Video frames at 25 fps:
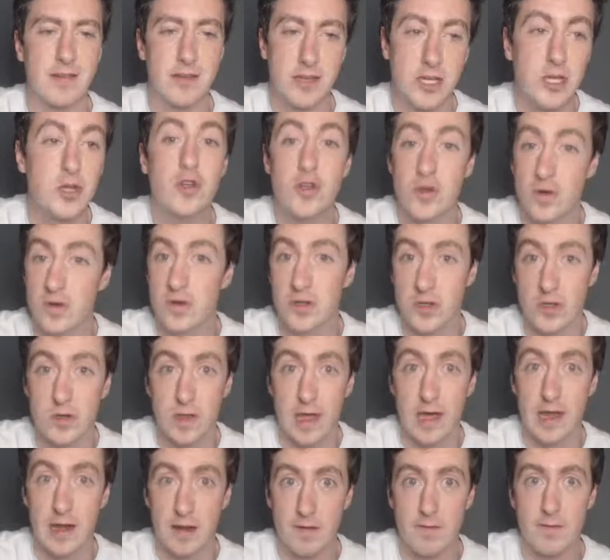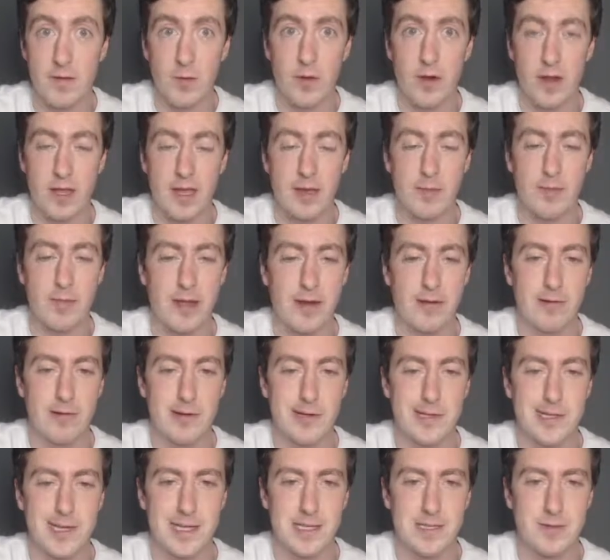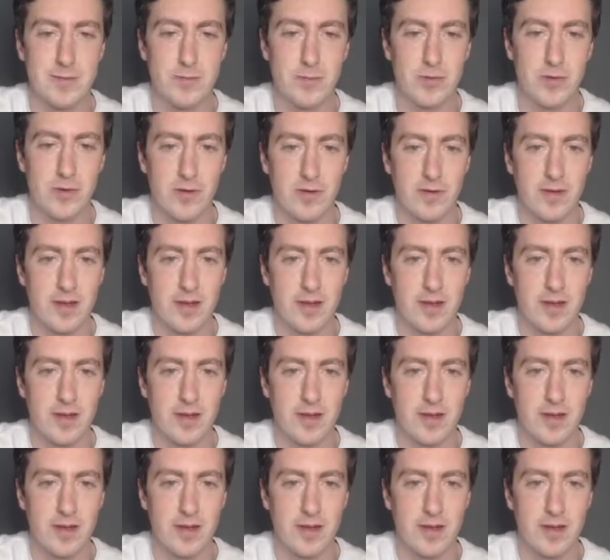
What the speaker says: You should do that if you want to get better at chess, but